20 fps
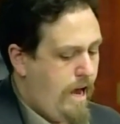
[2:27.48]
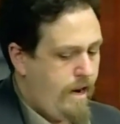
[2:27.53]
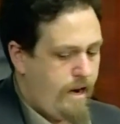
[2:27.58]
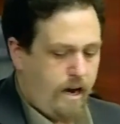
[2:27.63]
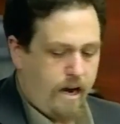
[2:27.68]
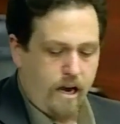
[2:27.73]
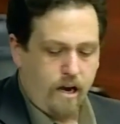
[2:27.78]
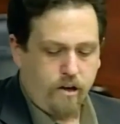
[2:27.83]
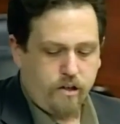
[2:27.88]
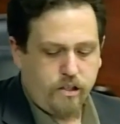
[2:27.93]

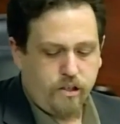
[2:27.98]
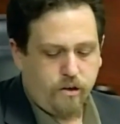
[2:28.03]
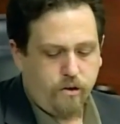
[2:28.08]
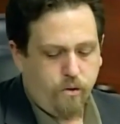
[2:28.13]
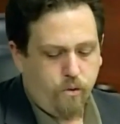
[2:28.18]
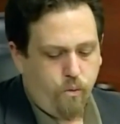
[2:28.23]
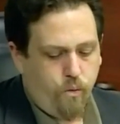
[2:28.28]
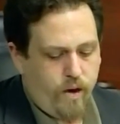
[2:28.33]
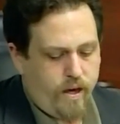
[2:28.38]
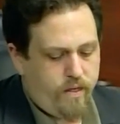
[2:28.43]
And I
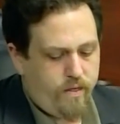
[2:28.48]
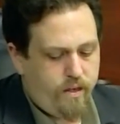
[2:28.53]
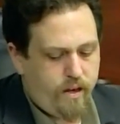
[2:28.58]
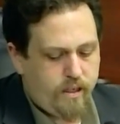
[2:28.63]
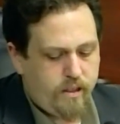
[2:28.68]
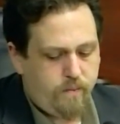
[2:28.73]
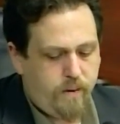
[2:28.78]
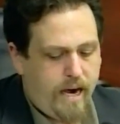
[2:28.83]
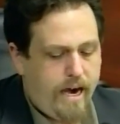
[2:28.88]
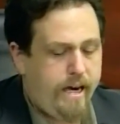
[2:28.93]
also, with
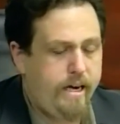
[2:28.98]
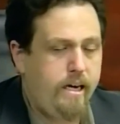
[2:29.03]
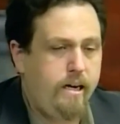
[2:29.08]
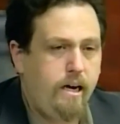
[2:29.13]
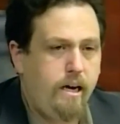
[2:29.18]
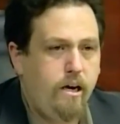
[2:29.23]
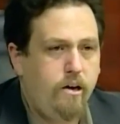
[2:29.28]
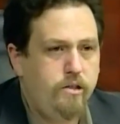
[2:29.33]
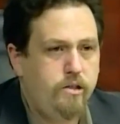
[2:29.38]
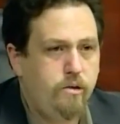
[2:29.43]
this
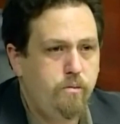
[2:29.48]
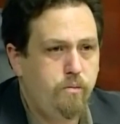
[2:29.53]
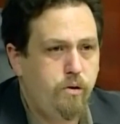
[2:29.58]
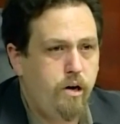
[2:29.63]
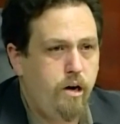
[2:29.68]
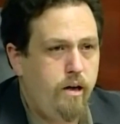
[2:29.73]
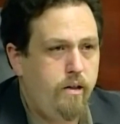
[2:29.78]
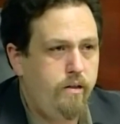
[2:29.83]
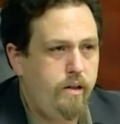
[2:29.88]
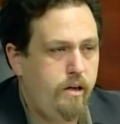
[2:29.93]
packet, I also
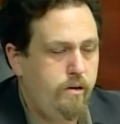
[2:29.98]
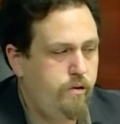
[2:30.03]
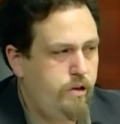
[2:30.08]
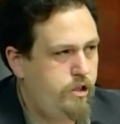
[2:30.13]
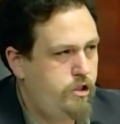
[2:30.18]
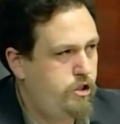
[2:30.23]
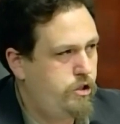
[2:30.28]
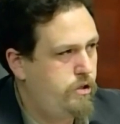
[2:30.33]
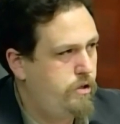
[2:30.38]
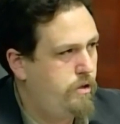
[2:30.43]
brought the
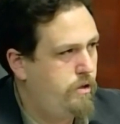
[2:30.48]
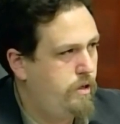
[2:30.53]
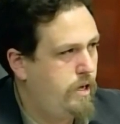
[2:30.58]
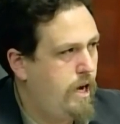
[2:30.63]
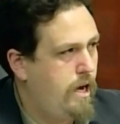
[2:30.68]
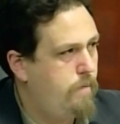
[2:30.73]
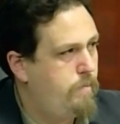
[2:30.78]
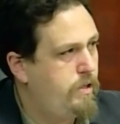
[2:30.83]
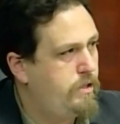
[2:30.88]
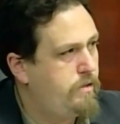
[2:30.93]
original
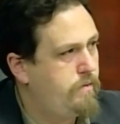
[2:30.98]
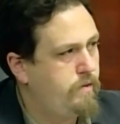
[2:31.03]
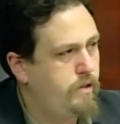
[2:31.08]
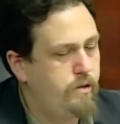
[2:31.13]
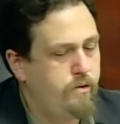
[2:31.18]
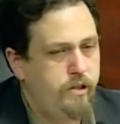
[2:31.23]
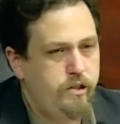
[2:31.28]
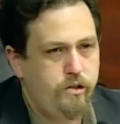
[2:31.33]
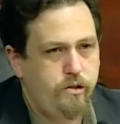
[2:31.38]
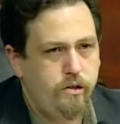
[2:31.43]
copies of
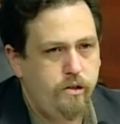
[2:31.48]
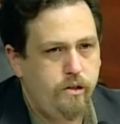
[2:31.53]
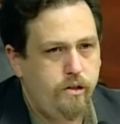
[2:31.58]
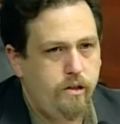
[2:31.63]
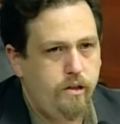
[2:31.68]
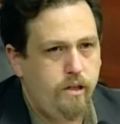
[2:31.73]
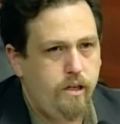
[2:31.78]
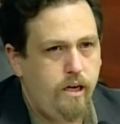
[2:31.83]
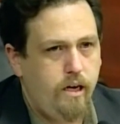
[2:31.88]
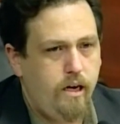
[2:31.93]
the
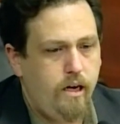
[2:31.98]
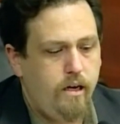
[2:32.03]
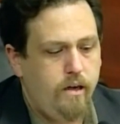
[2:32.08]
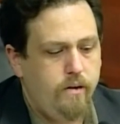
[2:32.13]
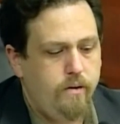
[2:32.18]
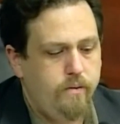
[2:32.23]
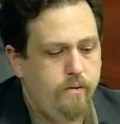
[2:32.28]
original